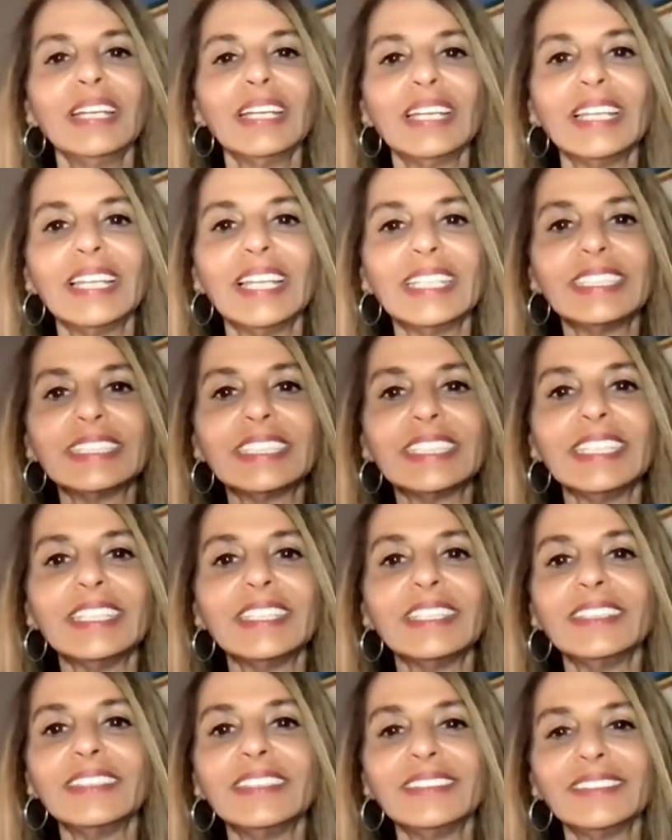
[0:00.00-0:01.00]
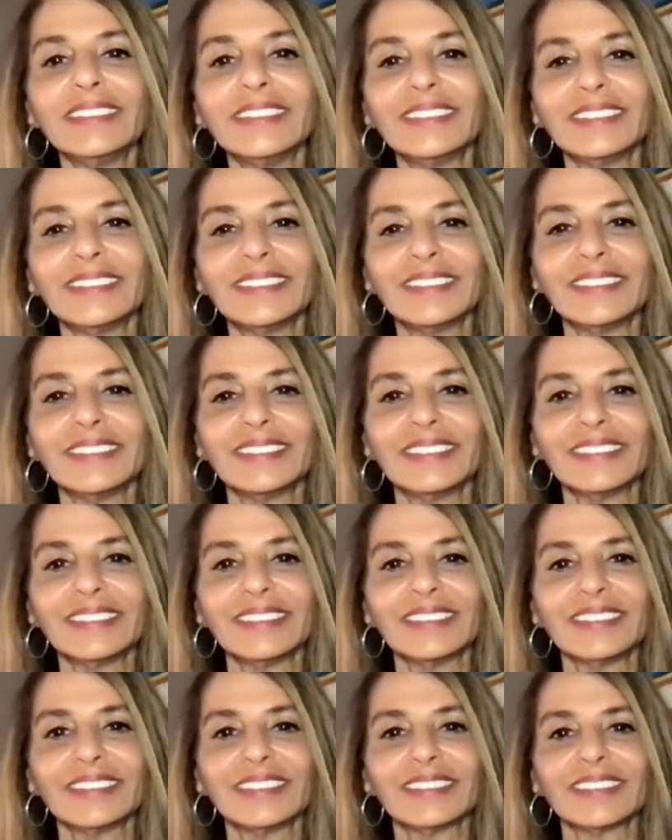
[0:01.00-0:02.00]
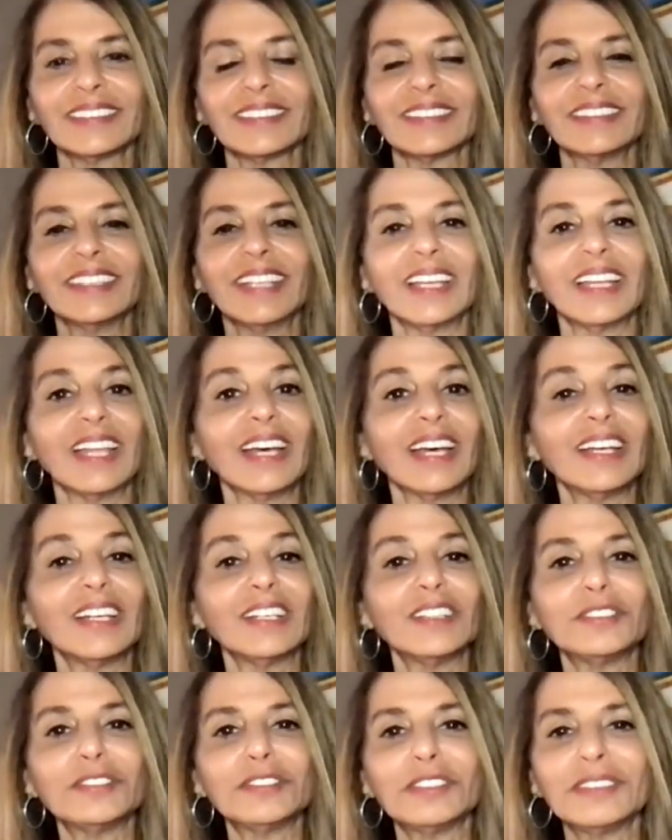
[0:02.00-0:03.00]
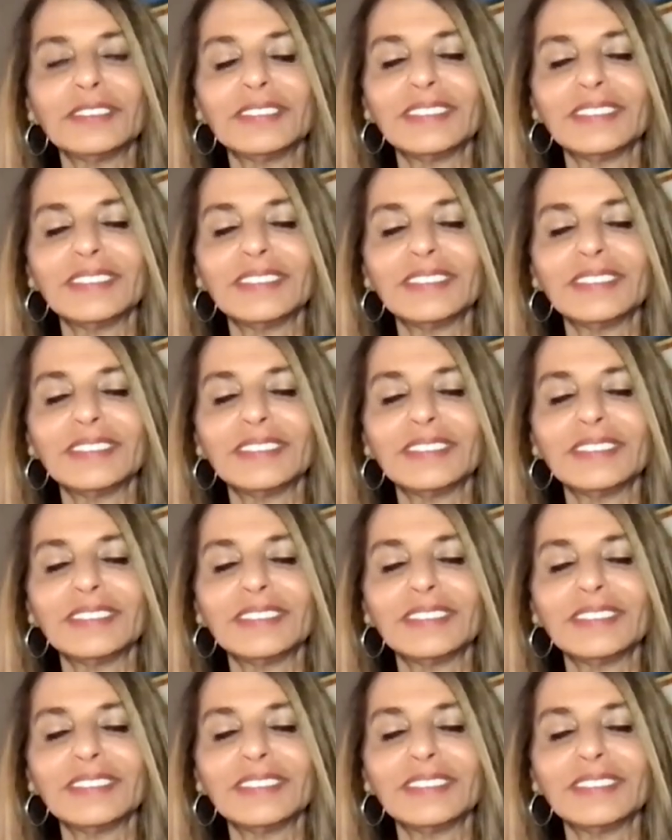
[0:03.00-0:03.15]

let in the love,